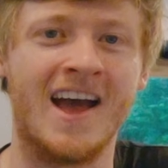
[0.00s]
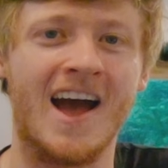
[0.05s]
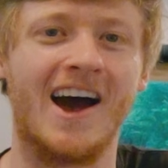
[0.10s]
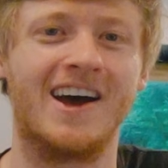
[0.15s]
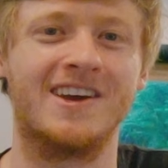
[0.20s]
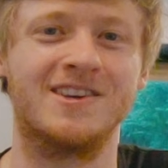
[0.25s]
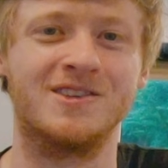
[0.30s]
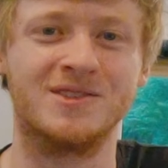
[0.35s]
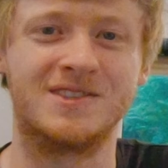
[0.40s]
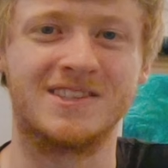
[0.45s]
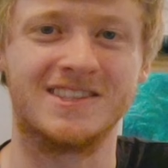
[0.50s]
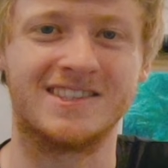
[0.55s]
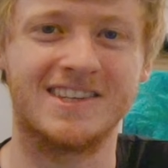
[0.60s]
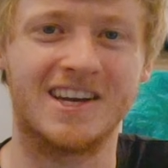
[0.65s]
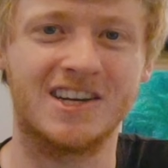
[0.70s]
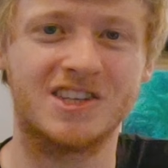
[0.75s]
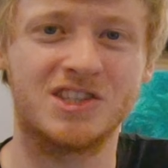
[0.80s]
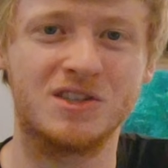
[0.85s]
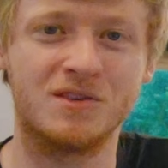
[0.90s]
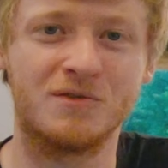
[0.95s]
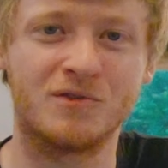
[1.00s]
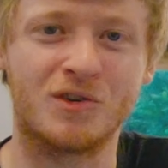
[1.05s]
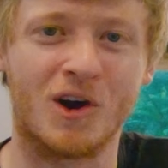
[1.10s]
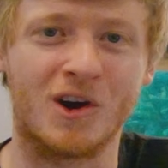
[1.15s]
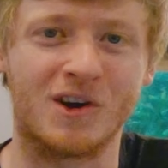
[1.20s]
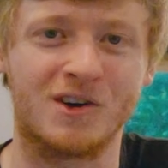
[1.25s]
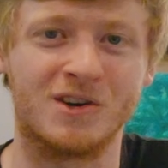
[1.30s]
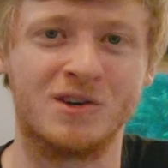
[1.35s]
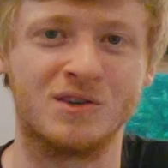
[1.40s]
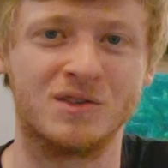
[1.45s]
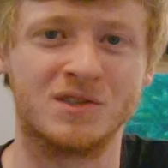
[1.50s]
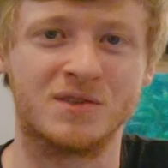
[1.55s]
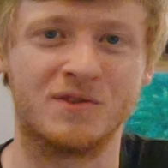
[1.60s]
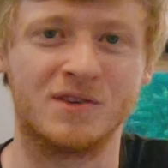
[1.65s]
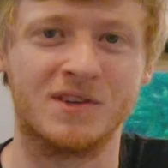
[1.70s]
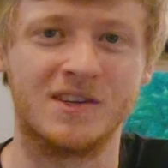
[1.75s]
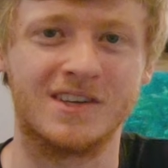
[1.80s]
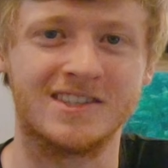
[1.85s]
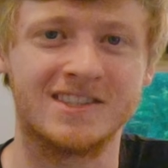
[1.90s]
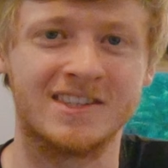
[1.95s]
I used a section of garden hose for
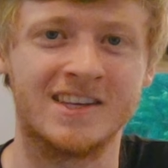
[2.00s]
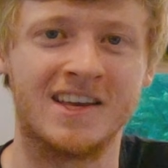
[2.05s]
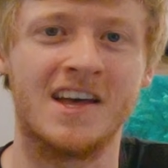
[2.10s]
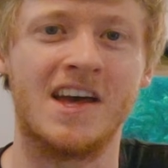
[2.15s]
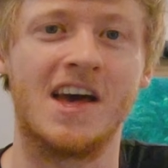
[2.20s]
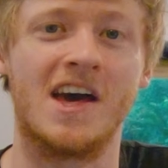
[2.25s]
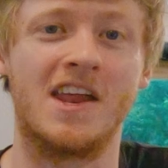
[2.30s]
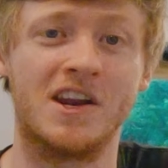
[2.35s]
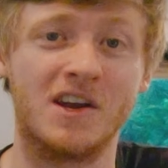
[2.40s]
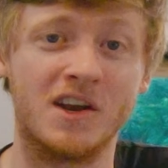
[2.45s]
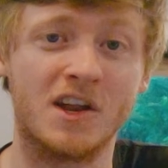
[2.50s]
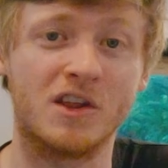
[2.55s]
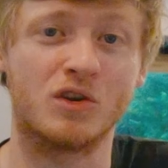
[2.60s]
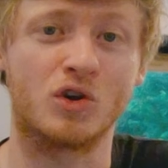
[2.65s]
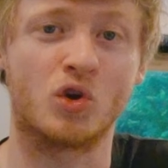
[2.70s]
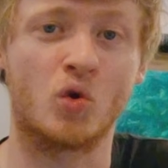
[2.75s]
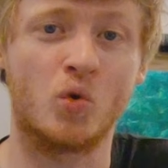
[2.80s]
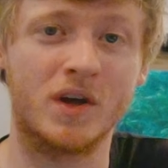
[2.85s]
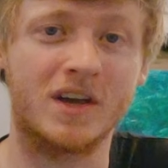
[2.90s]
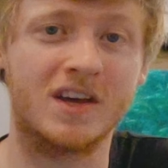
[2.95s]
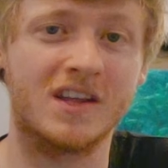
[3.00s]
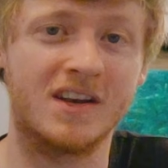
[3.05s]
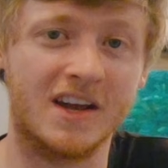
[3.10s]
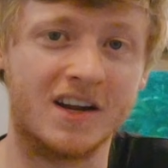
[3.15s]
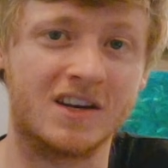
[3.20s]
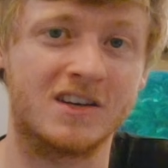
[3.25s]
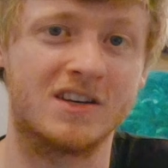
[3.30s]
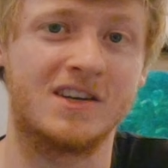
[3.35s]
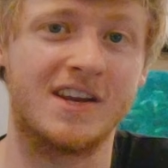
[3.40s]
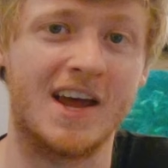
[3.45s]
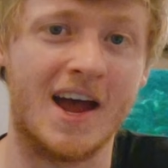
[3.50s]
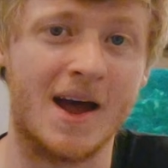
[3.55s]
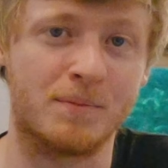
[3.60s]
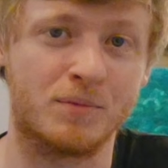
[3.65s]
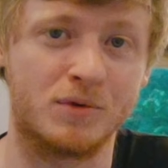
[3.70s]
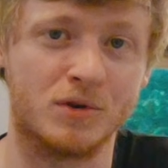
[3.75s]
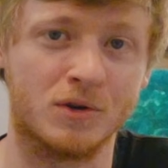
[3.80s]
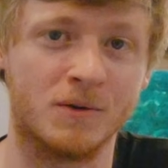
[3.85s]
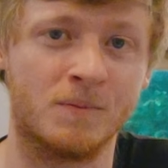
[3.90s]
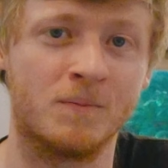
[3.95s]
this and another quick connect
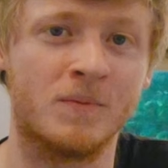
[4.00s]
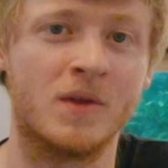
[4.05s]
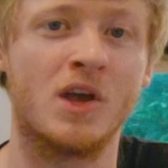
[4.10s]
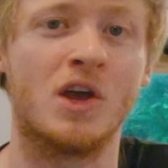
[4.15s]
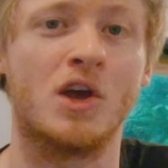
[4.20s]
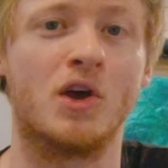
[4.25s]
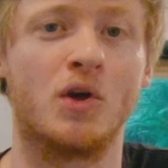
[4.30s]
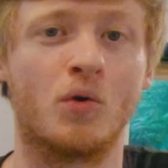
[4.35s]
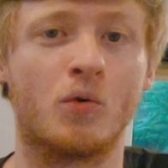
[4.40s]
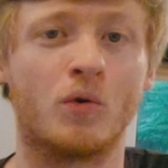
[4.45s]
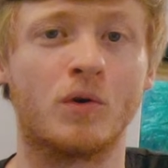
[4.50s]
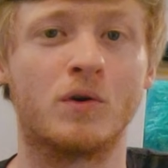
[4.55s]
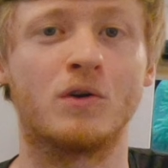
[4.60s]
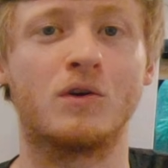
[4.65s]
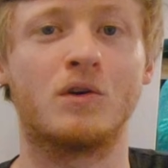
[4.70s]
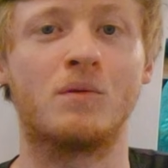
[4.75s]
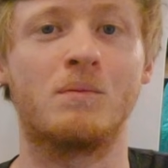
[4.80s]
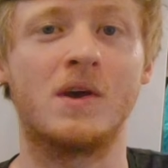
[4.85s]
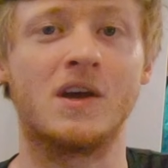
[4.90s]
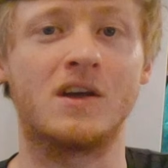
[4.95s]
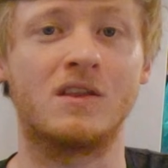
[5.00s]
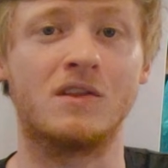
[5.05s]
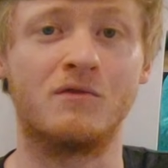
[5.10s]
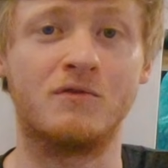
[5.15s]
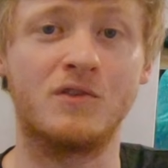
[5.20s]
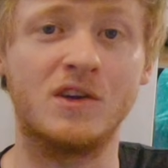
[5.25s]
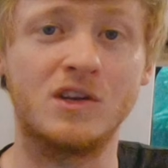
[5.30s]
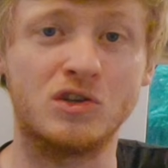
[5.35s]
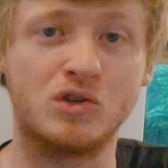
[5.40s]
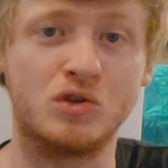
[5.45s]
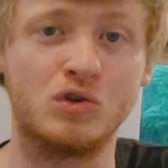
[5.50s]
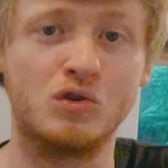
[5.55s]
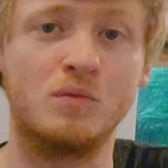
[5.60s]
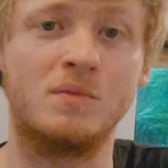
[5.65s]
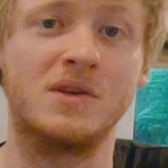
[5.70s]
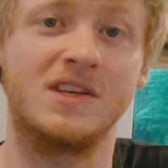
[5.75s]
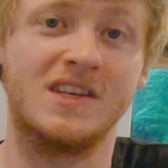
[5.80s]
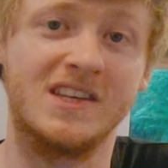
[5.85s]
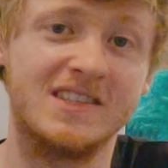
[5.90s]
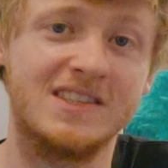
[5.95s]
adapter in order to make the vent tube
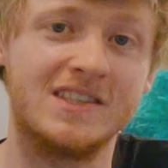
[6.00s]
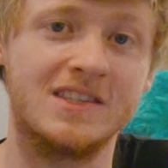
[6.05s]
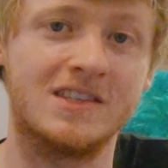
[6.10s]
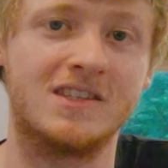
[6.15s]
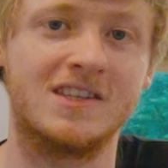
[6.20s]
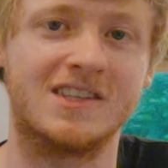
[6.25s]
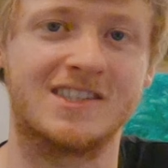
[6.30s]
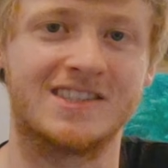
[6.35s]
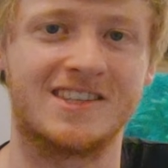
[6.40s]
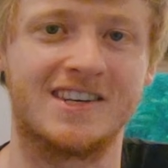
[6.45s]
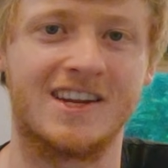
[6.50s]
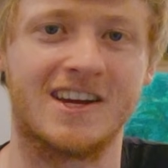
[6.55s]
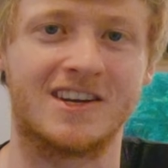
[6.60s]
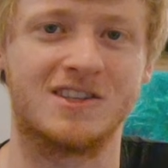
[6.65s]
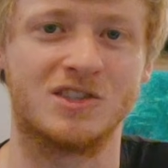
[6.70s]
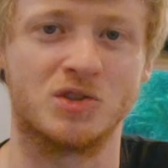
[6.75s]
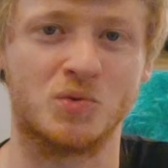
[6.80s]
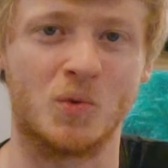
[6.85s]
easy to disconnect as